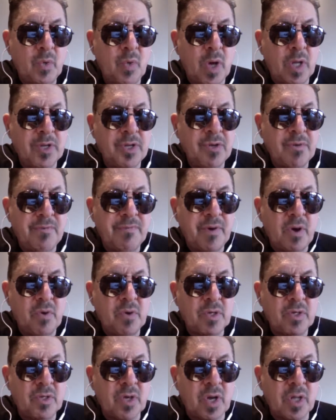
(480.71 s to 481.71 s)
while you
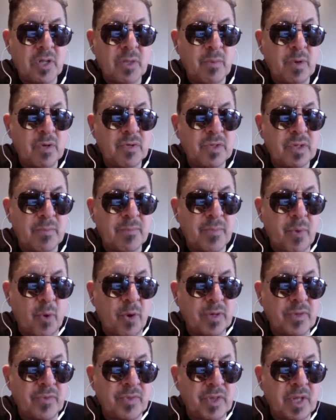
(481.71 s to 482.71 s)
focus on the most
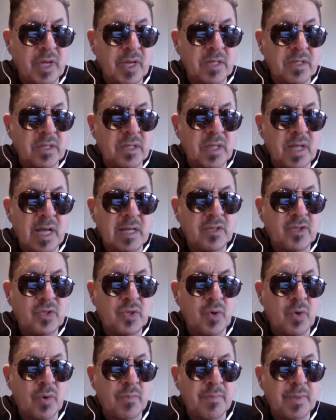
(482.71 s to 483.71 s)
important things, and that's
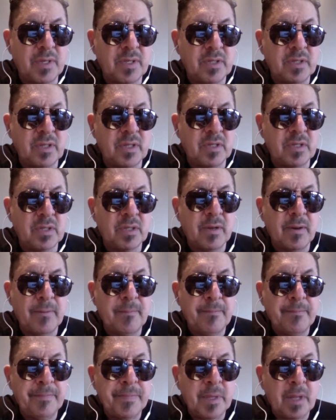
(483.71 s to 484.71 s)
your business.
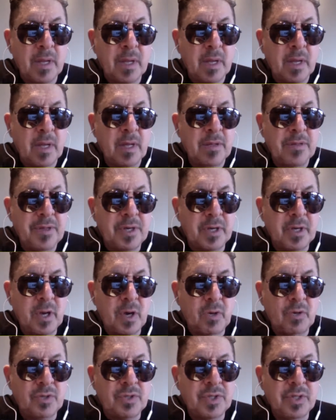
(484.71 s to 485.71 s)
The
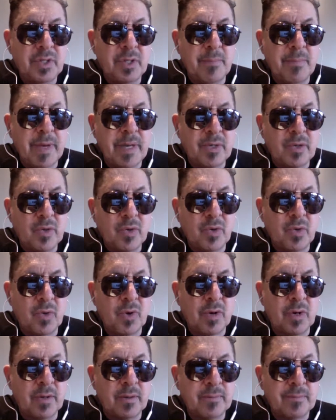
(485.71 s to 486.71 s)
coach and the
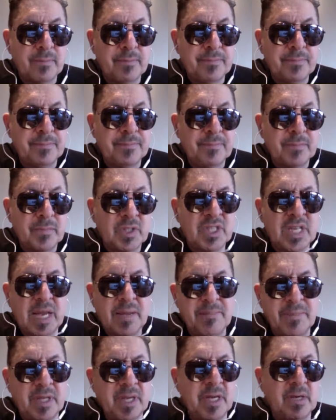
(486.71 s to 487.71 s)
mentor,
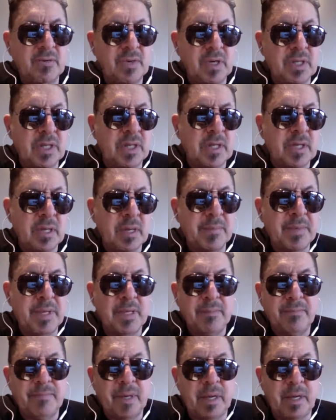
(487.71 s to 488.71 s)
same thing really. I
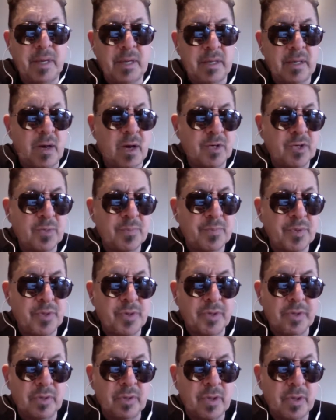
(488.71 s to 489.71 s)
mean,
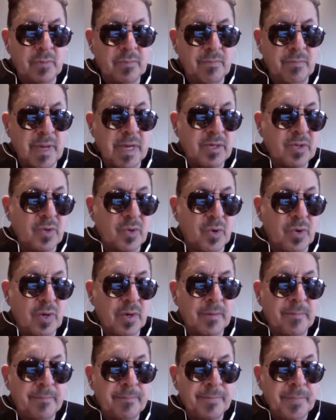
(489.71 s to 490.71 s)
entrepreneurial mentor,
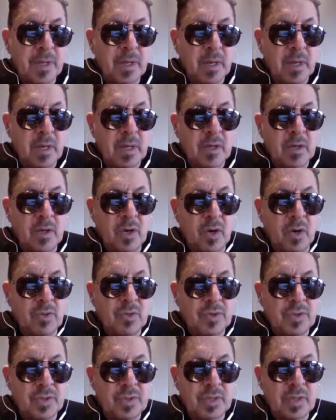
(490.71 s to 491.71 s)

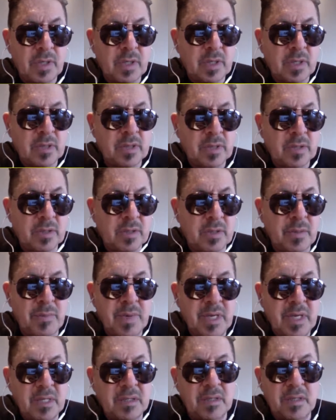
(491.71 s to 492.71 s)
coach to
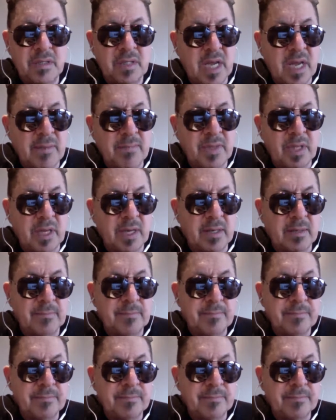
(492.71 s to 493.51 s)
me is the same thing.